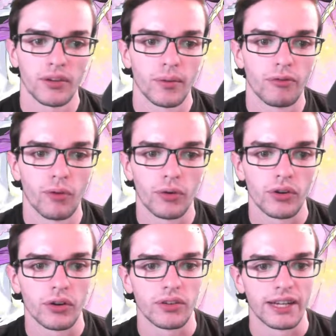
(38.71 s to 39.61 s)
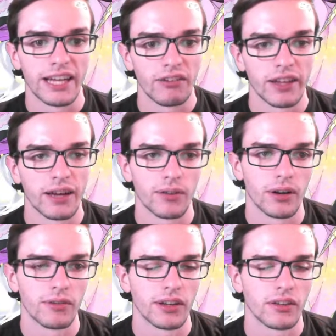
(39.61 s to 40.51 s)
full circles, I definitely have
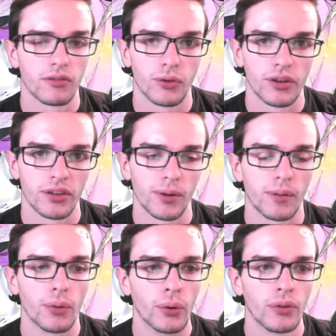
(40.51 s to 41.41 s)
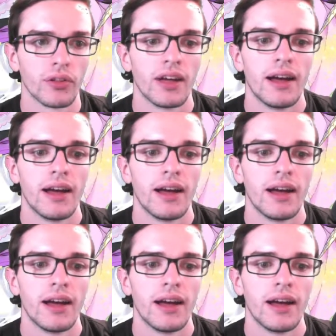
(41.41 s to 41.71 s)
enough to get to the 40 summon on both.